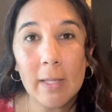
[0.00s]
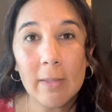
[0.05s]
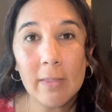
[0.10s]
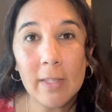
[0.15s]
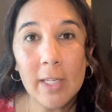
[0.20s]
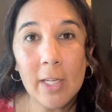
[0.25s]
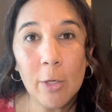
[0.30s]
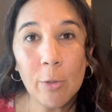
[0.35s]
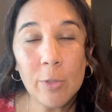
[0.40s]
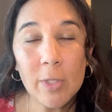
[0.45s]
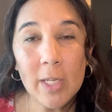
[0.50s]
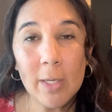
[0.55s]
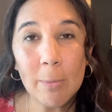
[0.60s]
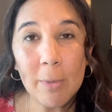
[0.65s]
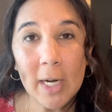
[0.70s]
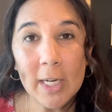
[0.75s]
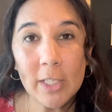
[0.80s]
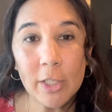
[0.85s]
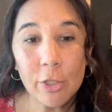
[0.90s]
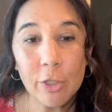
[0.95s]
The OT
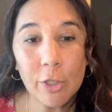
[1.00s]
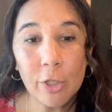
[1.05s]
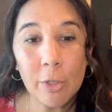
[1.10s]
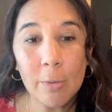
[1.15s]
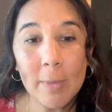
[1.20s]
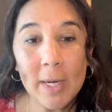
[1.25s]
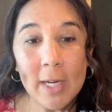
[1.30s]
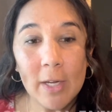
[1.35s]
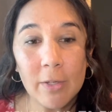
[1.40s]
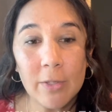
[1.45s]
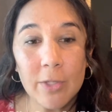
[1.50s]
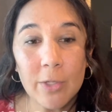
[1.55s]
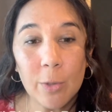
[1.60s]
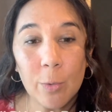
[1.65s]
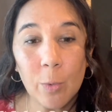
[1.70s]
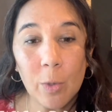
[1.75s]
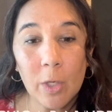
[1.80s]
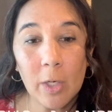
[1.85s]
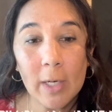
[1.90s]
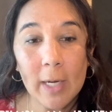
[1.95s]
practitioner may also
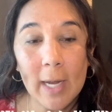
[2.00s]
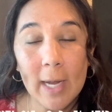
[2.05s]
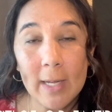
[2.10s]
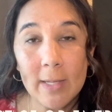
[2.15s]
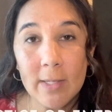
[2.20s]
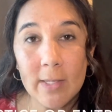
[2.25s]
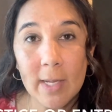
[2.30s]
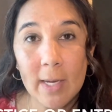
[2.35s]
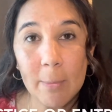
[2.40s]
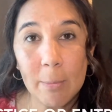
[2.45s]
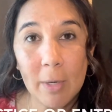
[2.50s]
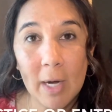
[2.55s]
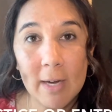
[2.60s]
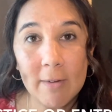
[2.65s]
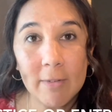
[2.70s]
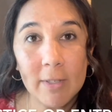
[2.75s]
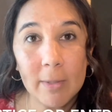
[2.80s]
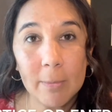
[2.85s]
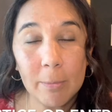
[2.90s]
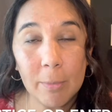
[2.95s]
work as a
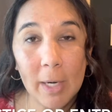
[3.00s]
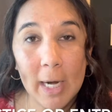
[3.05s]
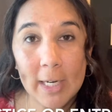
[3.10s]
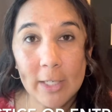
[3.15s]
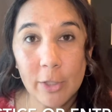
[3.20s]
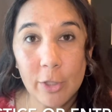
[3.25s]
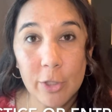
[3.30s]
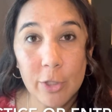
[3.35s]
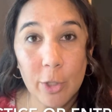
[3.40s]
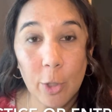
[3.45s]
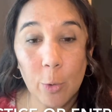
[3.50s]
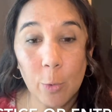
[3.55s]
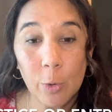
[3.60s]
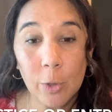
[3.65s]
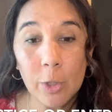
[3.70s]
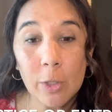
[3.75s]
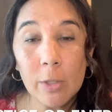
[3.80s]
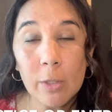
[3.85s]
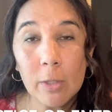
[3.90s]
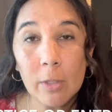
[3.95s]
private practice
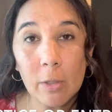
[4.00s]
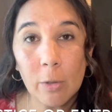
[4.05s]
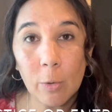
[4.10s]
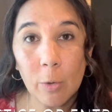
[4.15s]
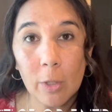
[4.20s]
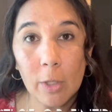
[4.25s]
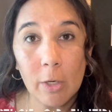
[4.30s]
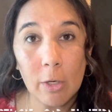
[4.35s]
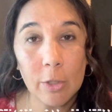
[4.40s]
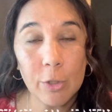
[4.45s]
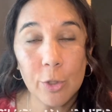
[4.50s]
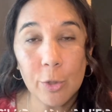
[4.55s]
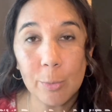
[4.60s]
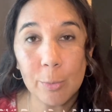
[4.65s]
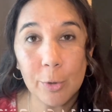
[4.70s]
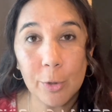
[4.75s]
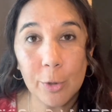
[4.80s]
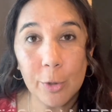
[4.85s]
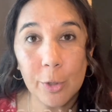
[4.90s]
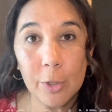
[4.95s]
owner or an
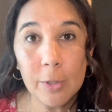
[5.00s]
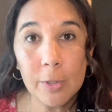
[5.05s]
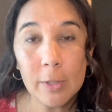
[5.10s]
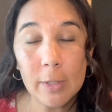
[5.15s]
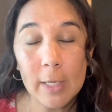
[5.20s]
entrepreneur